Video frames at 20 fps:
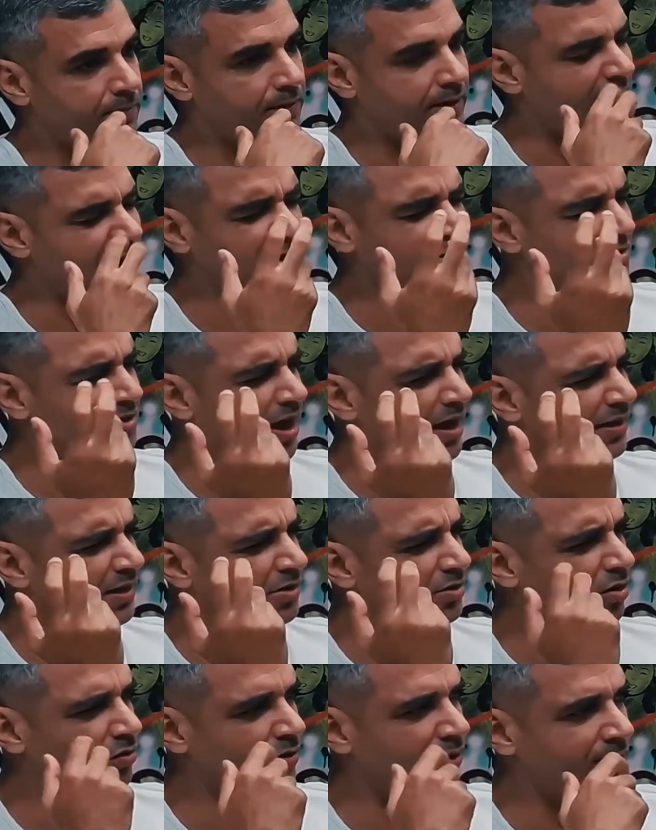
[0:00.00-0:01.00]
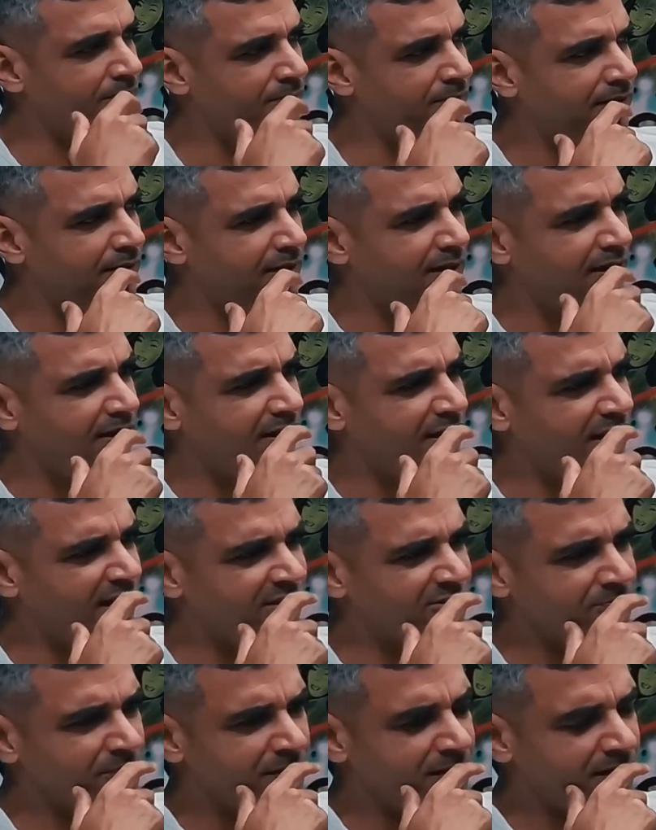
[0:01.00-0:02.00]
I didn't know him. He
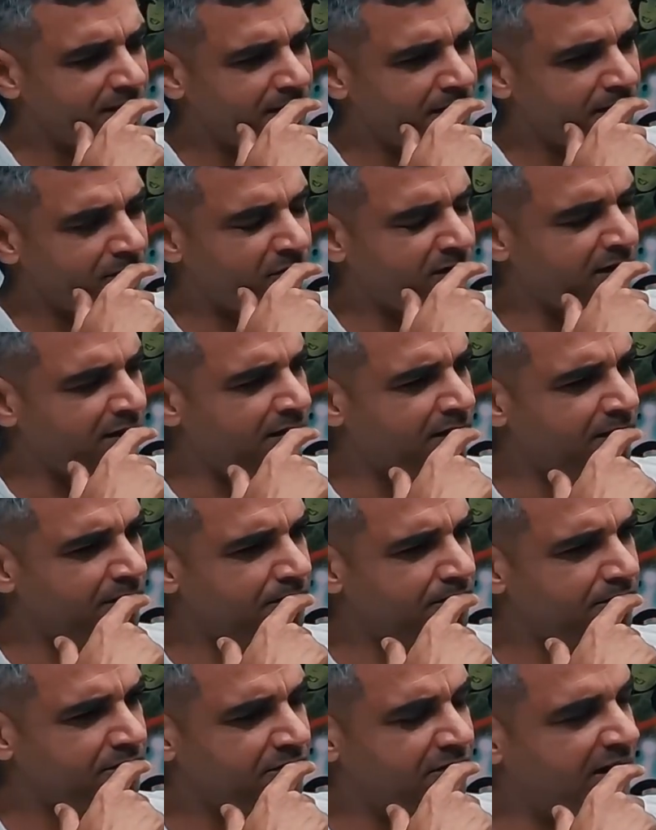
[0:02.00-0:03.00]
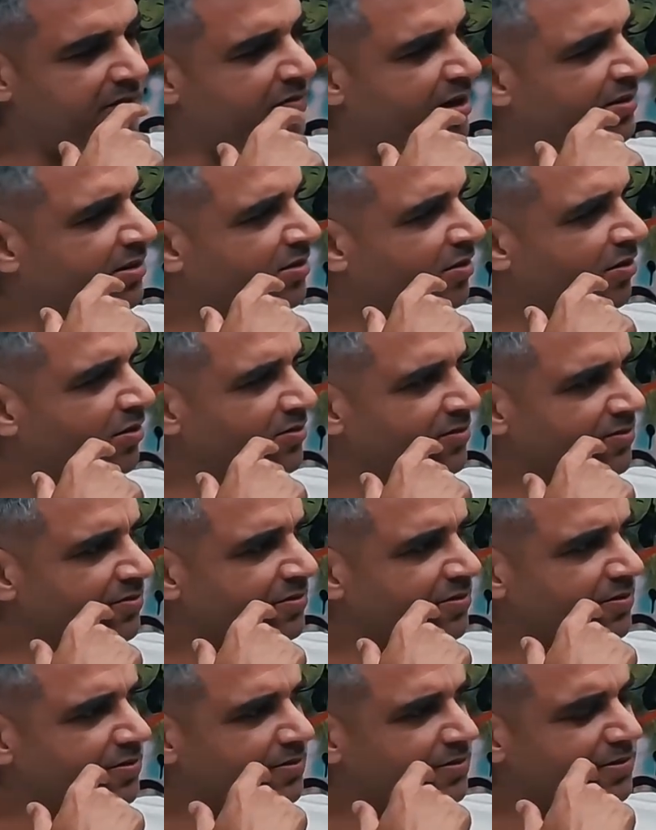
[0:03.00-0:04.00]
asked me, I want $500.
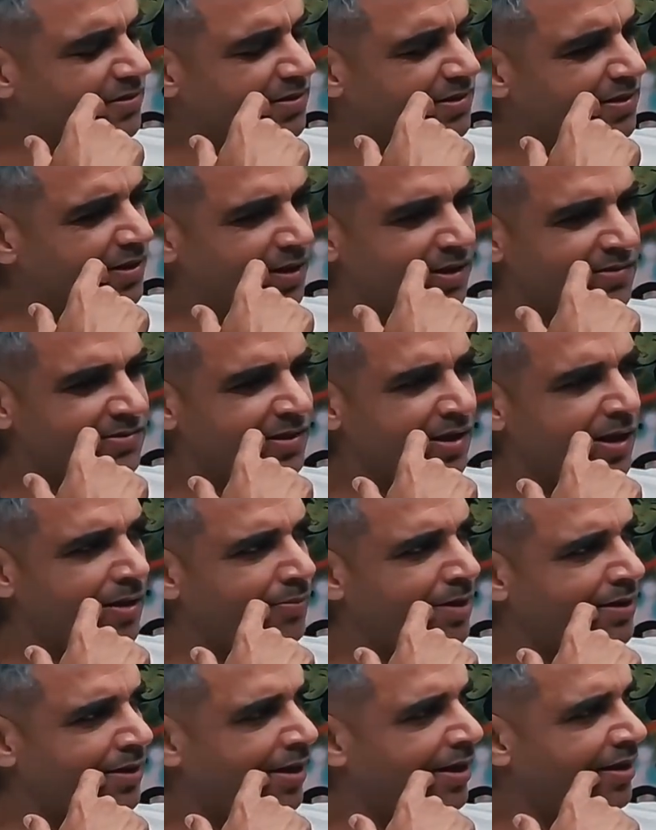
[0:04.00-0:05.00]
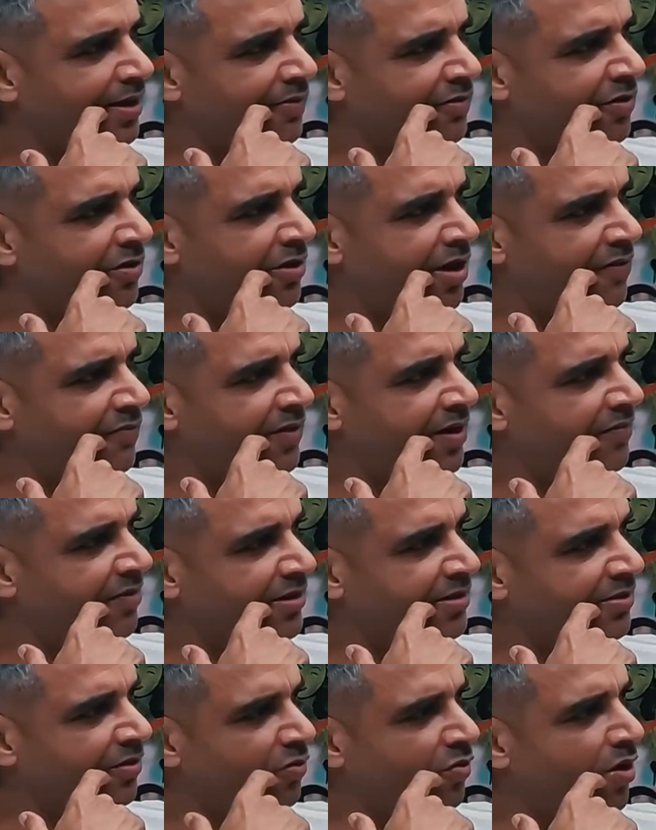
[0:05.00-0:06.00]
I said, I'm not gonna give you
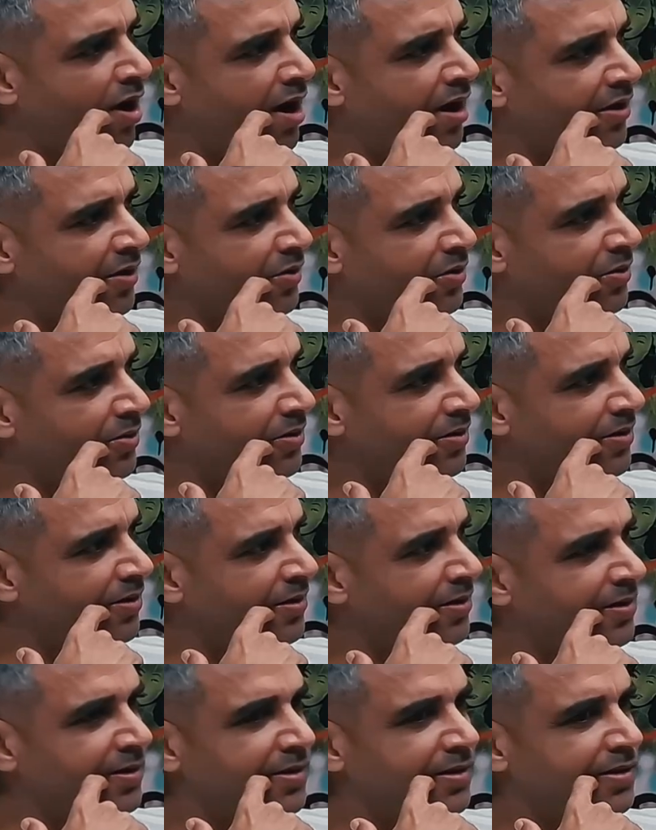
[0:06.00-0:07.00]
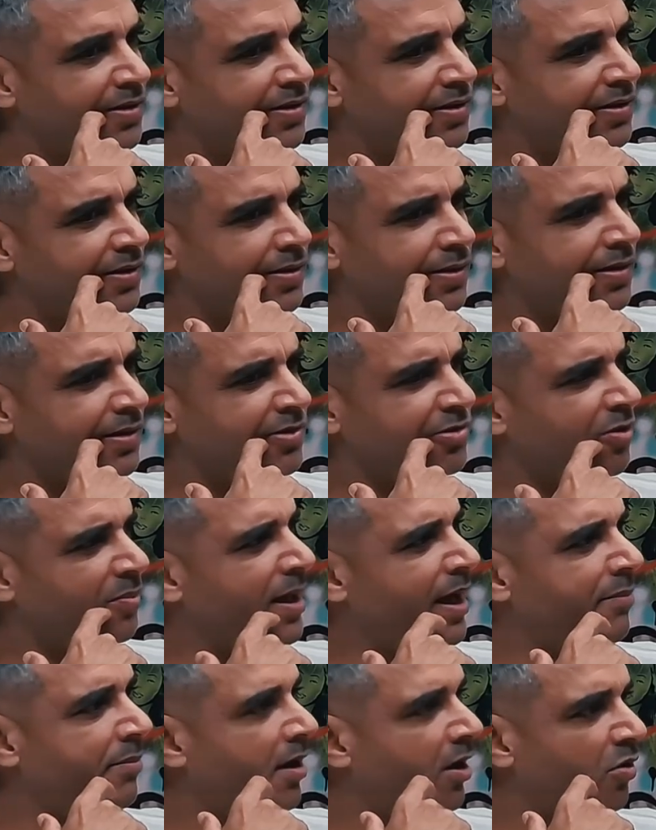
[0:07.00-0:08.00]
$500. Who are you? And then he told me,
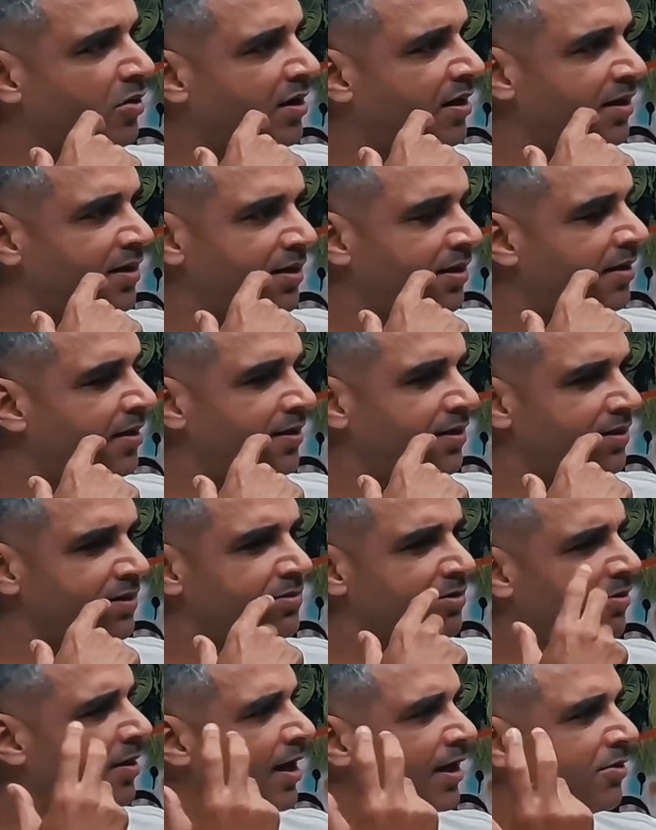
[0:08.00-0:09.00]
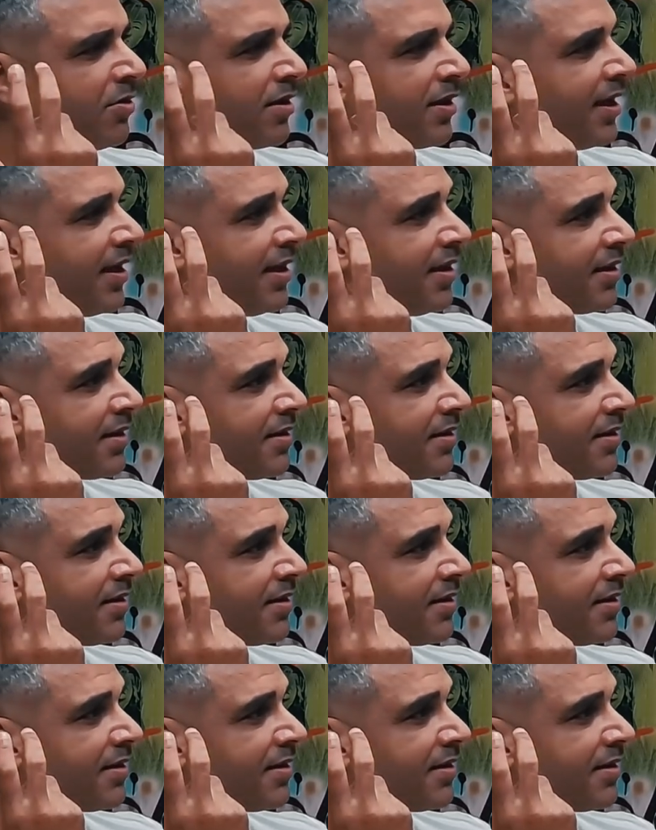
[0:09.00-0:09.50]
I'm an owner. I don't care.